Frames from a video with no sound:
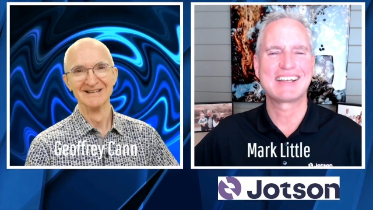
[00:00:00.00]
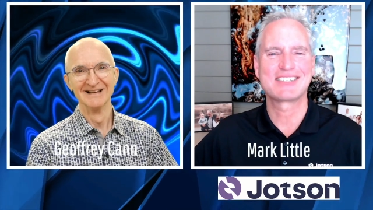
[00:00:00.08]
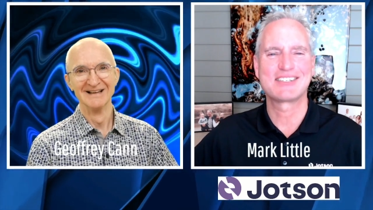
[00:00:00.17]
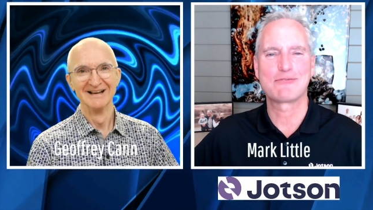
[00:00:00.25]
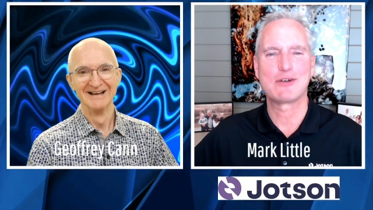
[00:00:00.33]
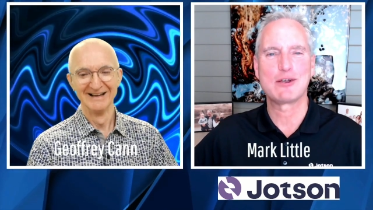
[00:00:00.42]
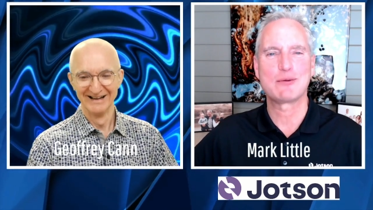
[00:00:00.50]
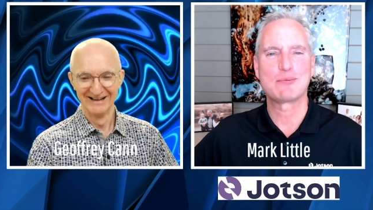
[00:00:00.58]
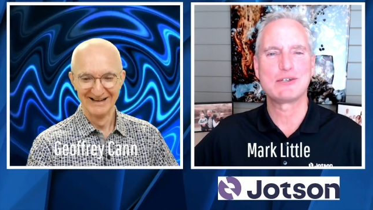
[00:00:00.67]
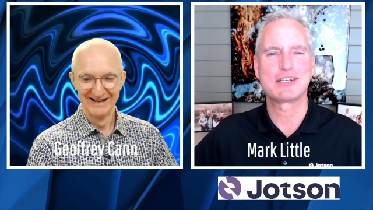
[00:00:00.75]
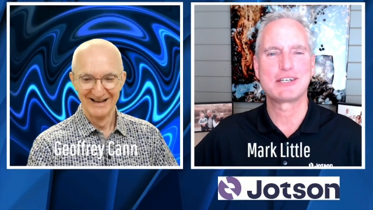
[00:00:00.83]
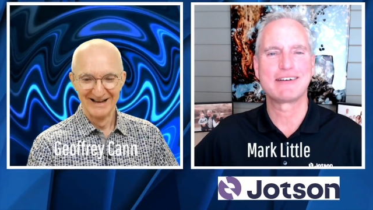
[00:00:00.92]
Speaker 1: thanks, Geoffrey.
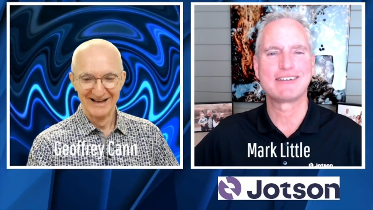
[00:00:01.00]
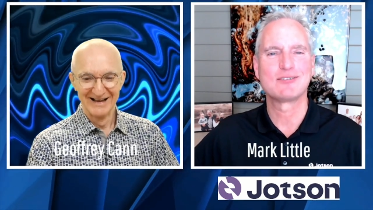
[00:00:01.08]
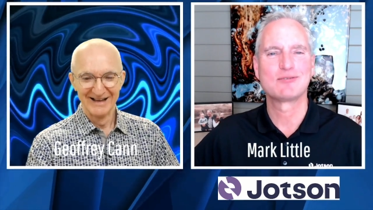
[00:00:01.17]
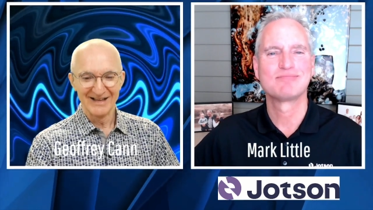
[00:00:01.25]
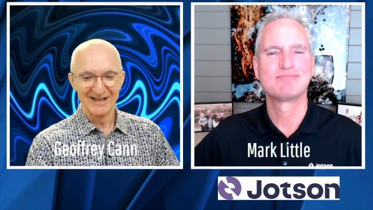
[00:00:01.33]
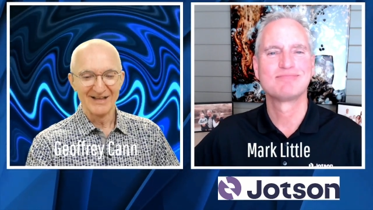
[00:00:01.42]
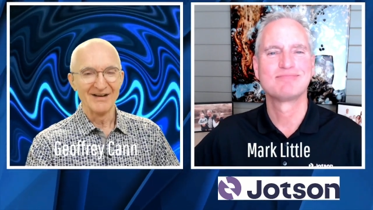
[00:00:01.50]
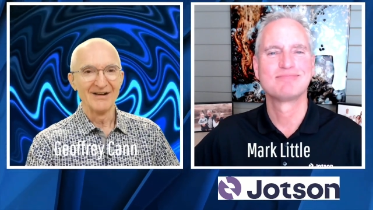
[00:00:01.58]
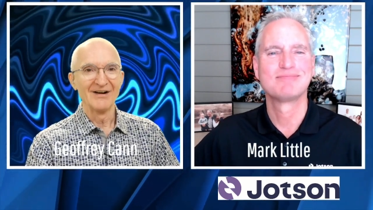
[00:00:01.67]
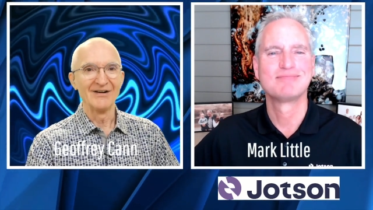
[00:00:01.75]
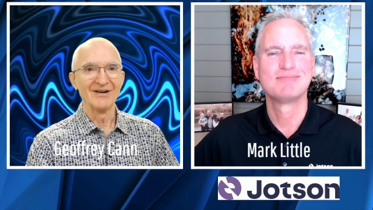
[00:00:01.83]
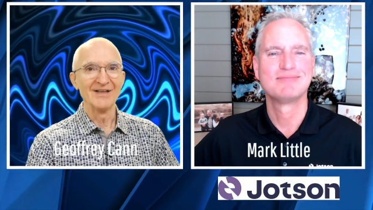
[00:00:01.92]
Appreciate it.
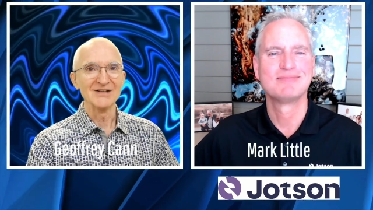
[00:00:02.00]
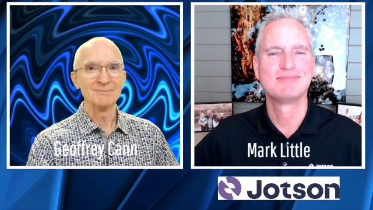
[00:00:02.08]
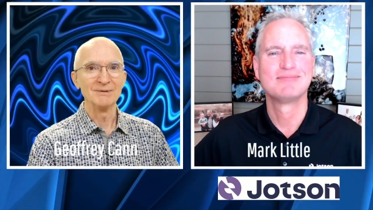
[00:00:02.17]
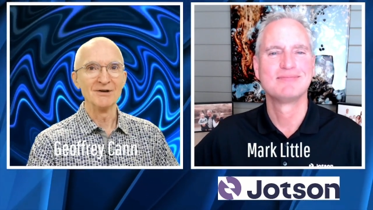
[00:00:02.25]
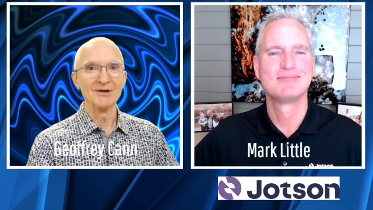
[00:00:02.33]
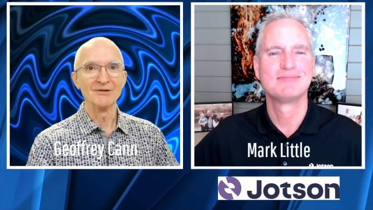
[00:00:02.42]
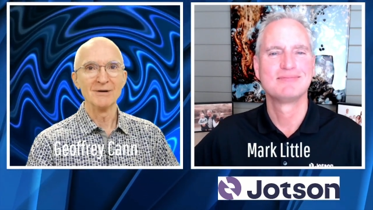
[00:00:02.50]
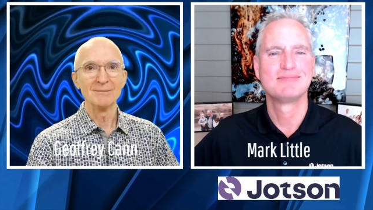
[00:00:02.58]
Speaker 2: All uh, right, that's been another